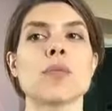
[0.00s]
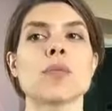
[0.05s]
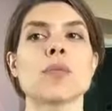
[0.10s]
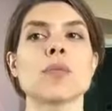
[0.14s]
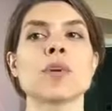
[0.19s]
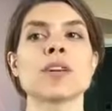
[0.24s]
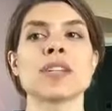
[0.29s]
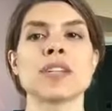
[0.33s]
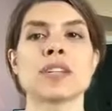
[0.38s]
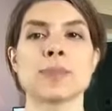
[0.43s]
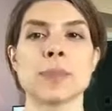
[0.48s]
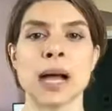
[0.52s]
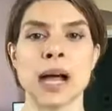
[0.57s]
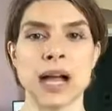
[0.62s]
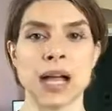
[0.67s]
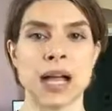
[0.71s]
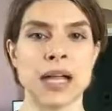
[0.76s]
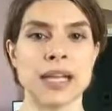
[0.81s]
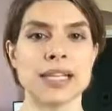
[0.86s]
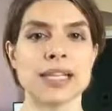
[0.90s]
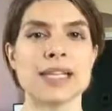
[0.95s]

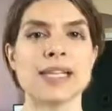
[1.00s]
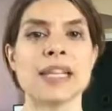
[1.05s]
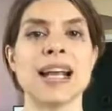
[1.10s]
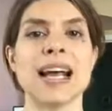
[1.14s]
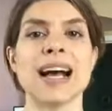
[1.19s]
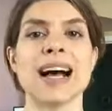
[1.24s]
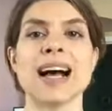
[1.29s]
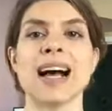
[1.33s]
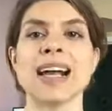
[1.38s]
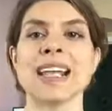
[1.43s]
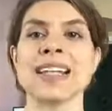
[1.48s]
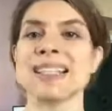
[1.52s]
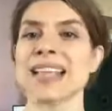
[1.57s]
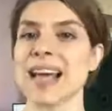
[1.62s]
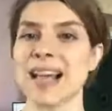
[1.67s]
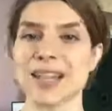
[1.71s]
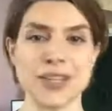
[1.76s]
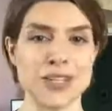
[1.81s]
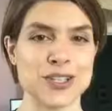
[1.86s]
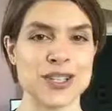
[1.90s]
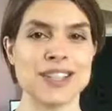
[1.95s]
respond
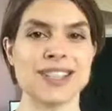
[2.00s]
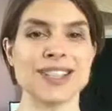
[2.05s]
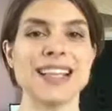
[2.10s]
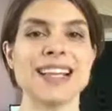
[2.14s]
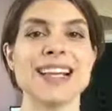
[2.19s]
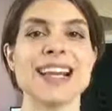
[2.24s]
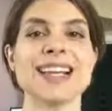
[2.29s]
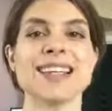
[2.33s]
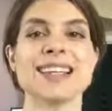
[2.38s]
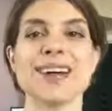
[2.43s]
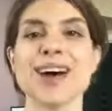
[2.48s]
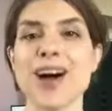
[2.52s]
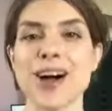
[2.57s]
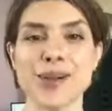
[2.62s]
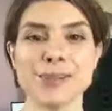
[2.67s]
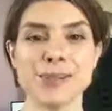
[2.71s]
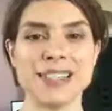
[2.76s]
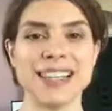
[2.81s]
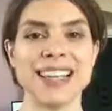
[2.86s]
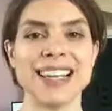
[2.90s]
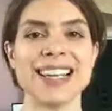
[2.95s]
intelligently and
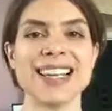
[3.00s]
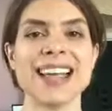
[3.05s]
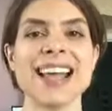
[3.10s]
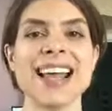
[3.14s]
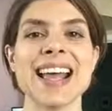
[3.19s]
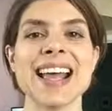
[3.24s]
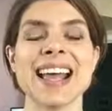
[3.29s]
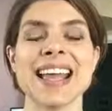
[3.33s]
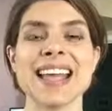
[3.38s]
calmly